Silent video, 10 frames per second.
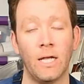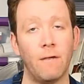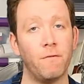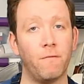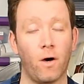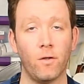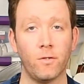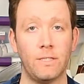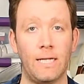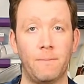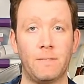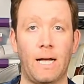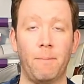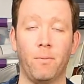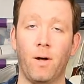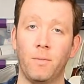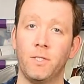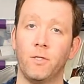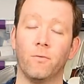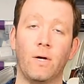If you follow those steps, I
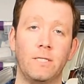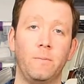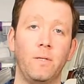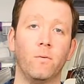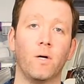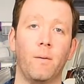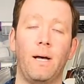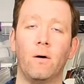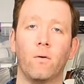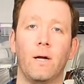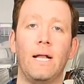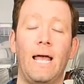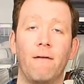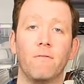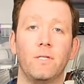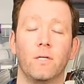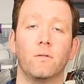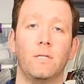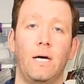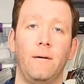promise your recipe will come out great every single
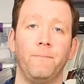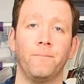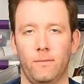time.